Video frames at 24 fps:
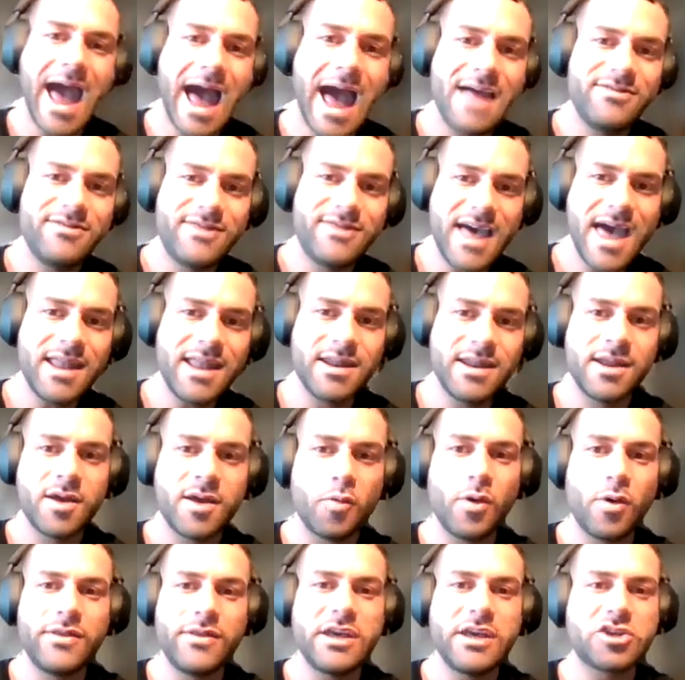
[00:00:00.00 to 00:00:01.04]
And
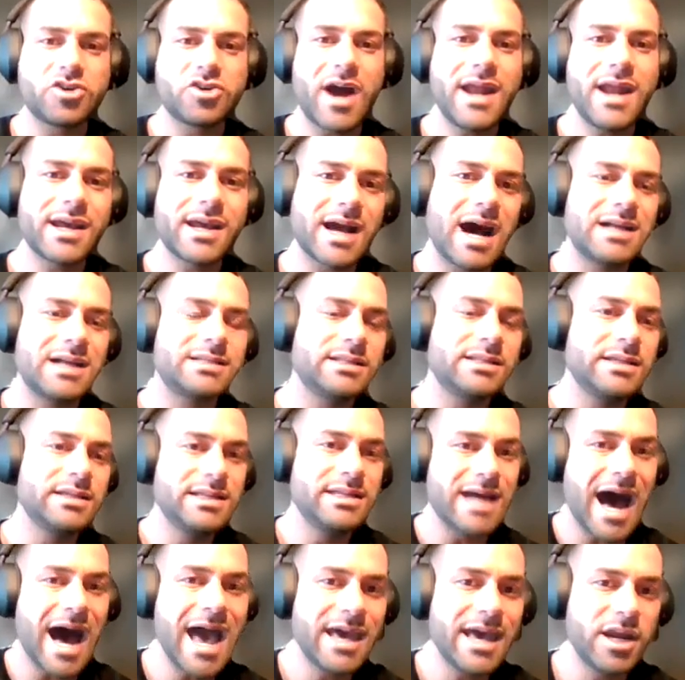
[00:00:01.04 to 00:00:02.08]
then when they try to
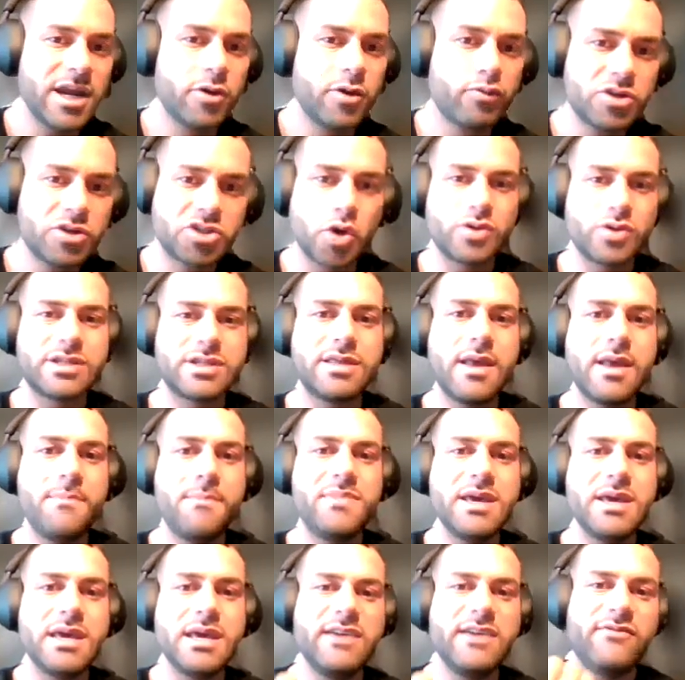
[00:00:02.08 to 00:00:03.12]
constantly diet, it results in
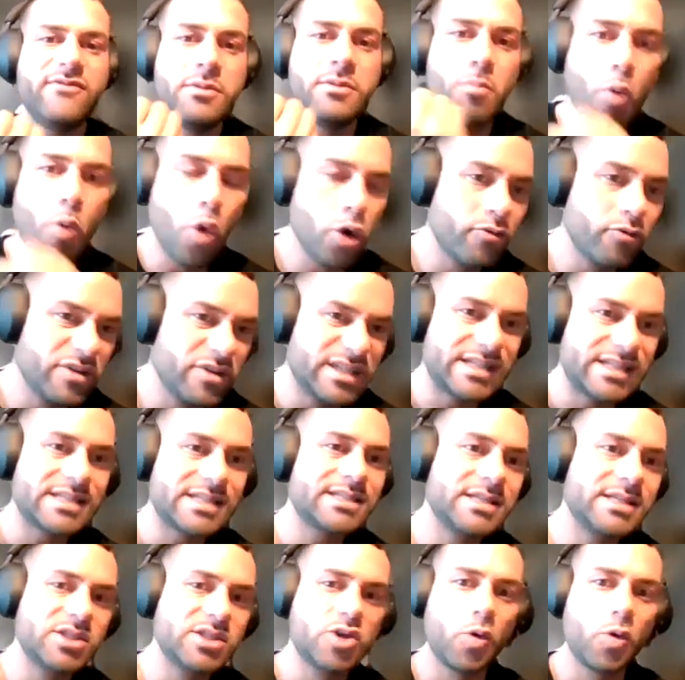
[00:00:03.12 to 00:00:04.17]
them being even more
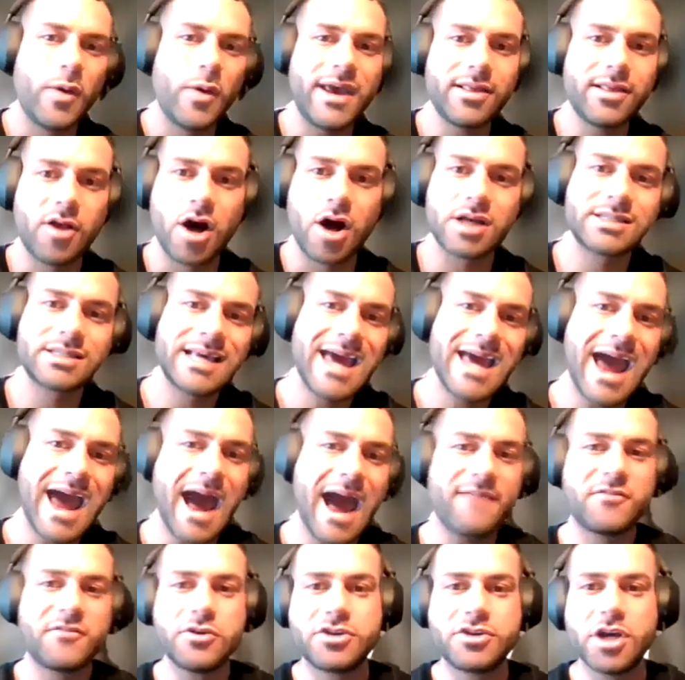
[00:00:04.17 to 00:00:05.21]
resistant to weight loss
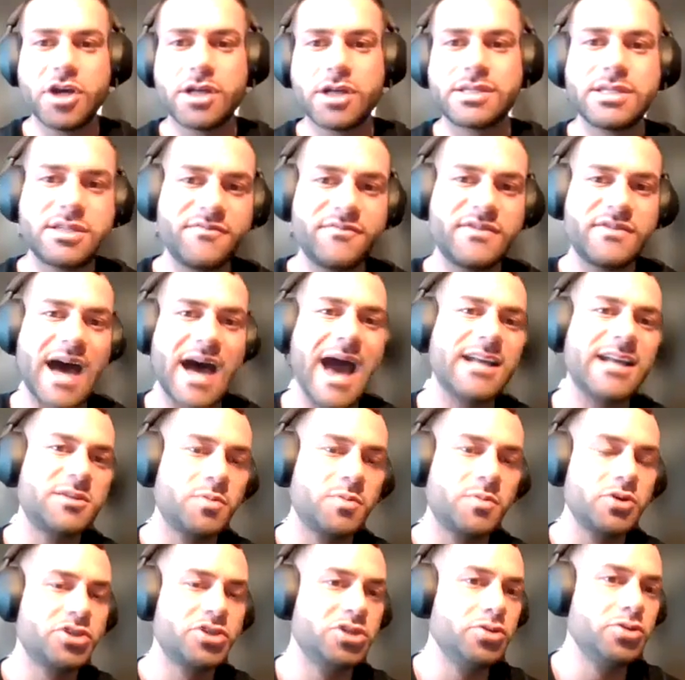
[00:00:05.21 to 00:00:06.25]
after dozens of diets
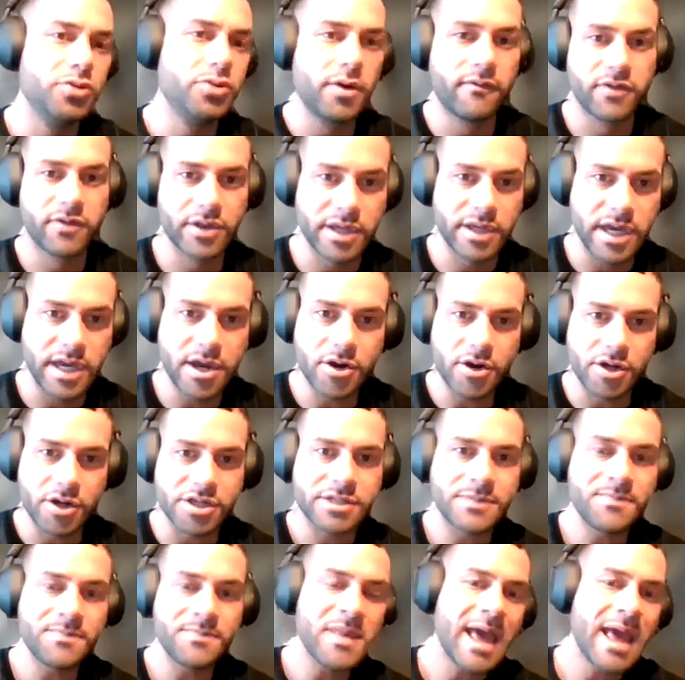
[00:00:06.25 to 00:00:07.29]
pursued over the
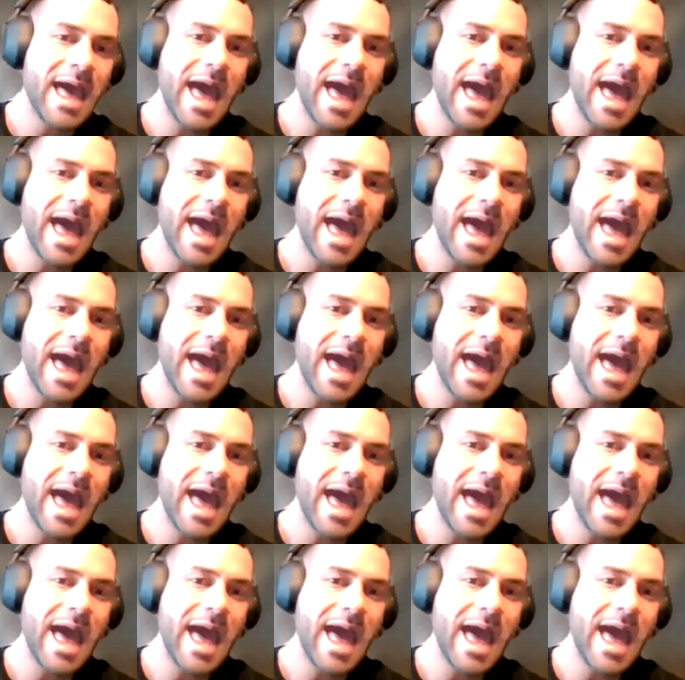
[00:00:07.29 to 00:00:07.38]
years.